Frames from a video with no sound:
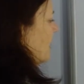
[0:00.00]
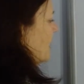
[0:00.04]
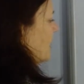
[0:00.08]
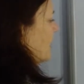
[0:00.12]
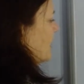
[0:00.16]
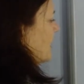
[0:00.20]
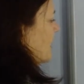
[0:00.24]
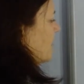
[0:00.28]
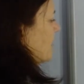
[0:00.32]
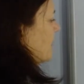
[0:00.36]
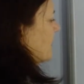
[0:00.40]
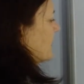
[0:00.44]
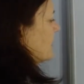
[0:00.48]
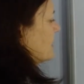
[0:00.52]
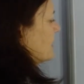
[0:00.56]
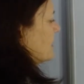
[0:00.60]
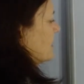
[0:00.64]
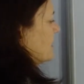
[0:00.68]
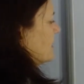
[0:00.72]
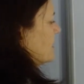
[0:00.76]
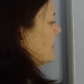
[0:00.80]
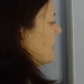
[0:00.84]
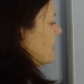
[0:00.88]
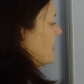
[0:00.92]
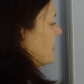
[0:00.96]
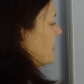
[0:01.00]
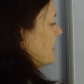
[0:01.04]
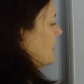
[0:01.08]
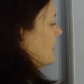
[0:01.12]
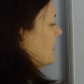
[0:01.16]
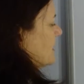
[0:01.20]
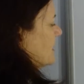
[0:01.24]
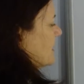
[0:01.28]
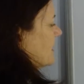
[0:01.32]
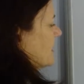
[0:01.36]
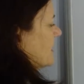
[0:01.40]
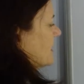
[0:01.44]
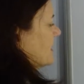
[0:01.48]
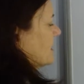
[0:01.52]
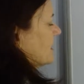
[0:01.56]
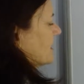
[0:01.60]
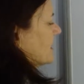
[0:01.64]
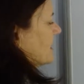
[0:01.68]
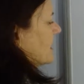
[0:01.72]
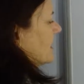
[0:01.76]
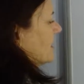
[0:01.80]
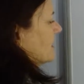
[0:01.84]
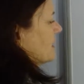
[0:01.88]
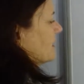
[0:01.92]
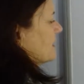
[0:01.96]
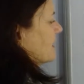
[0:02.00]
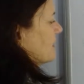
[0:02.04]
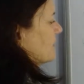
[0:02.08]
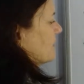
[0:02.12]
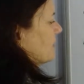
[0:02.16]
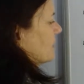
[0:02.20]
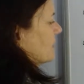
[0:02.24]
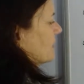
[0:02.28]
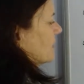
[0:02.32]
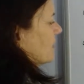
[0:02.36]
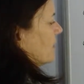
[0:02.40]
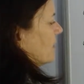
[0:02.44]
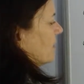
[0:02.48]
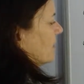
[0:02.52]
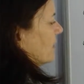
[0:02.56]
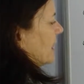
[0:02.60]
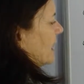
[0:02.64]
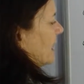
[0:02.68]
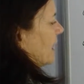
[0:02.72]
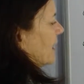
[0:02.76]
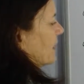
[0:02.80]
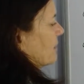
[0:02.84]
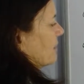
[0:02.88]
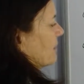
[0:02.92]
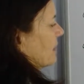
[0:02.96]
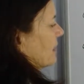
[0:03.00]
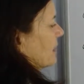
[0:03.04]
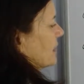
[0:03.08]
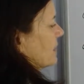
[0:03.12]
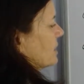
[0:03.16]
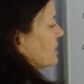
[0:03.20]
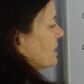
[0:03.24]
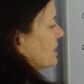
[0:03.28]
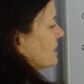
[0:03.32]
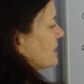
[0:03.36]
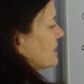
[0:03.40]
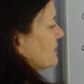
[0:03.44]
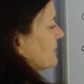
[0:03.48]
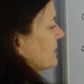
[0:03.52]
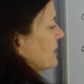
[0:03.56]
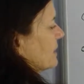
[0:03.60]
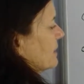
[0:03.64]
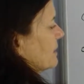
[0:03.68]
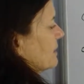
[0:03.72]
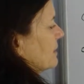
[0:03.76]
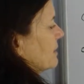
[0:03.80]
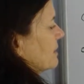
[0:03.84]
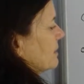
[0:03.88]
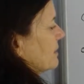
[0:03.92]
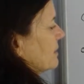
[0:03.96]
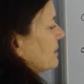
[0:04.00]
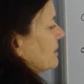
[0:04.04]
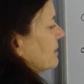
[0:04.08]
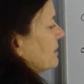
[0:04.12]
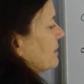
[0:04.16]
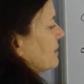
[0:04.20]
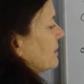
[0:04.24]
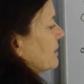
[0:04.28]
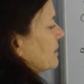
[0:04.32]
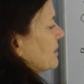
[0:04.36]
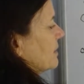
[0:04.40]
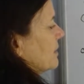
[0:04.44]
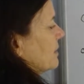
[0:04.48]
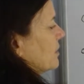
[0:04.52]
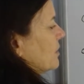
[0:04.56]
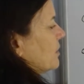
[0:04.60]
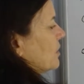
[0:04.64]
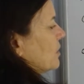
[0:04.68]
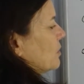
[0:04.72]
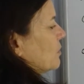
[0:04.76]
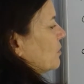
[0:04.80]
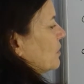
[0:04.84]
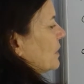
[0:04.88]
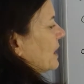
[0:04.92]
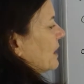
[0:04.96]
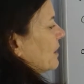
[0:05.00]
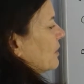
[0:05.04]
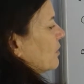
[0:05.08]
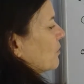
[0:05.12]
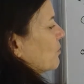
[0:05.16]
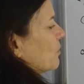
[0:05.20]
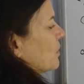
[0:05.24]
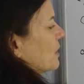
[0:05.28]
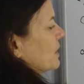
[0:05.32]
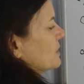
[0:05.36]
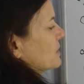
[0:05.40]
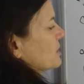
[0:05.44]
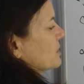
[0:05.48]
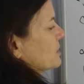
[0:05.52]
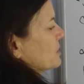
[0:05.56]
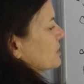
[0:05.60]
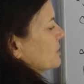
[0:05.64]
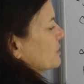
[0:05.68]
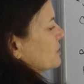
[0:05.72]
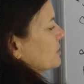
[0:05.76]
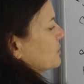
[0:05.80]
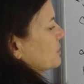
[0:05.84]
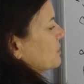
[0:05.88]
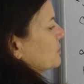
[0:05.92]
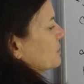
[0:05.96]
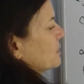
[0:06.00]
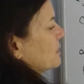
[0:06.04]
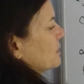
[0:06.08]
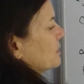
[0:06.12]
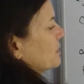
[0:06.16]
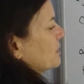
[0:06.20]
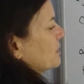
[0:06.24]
economics, it's a concept called anchoring and adjustment, where once you